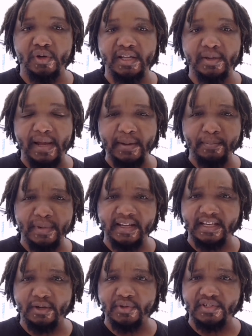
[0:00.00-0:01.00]
in my
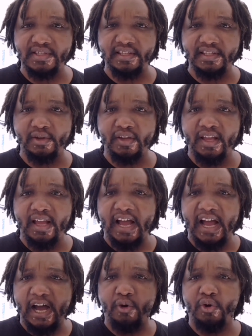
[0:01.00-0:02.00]
mind, I was thinking,
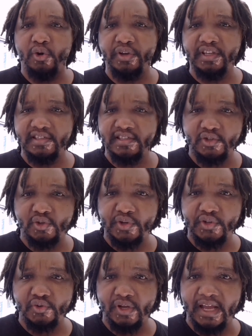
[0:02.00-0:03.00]
how long is this
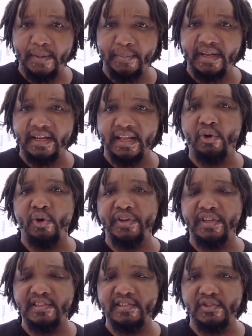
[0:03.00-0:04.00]
going to happen? How
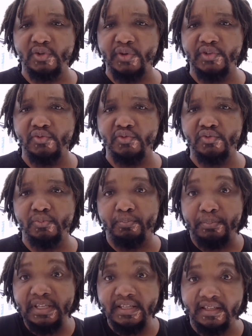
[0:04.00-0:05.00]
long is this going to
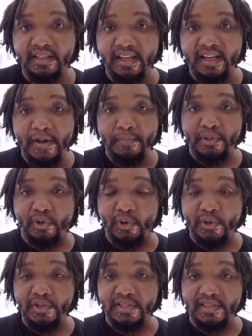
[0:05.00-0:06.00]
be?
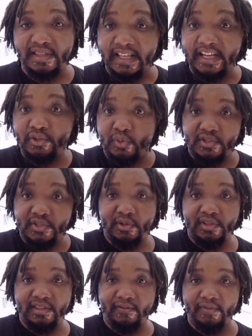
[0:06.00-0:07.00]
Because that was
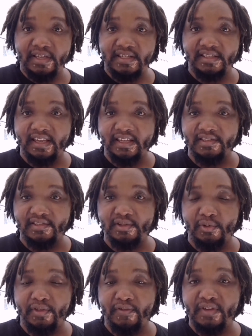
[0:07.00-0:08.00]
not the first case
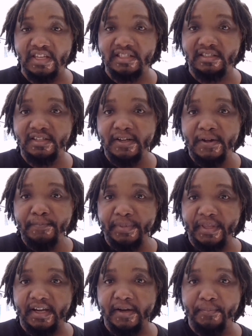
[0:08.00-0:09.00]
or the first
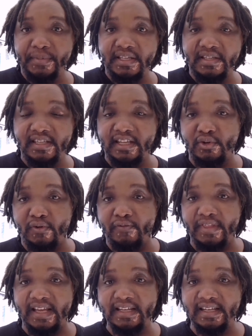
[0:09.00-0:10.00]
incident
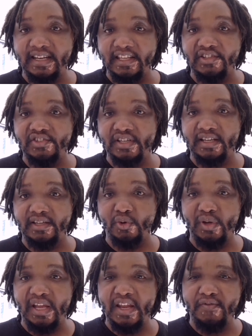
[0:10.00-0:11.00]
of that nature.
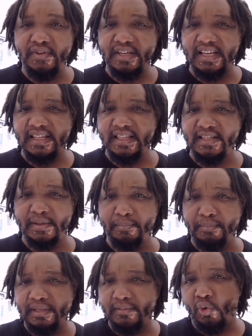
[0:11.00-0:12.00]
Every year there's a
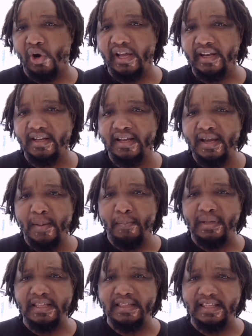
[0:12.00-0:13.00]
big one,
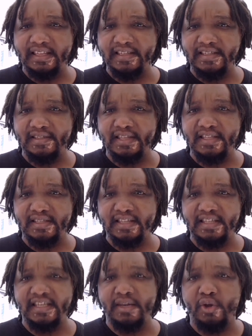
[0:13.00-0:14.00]
but the thing is,
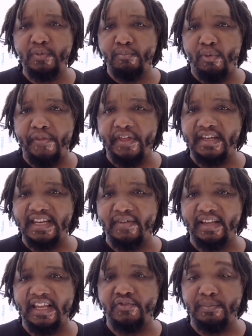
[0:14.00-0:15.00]
there's a lot more that
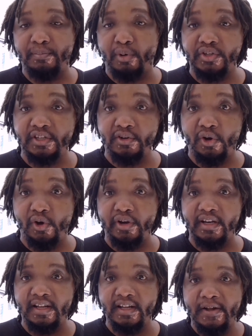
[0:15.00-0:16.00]
never get reported on,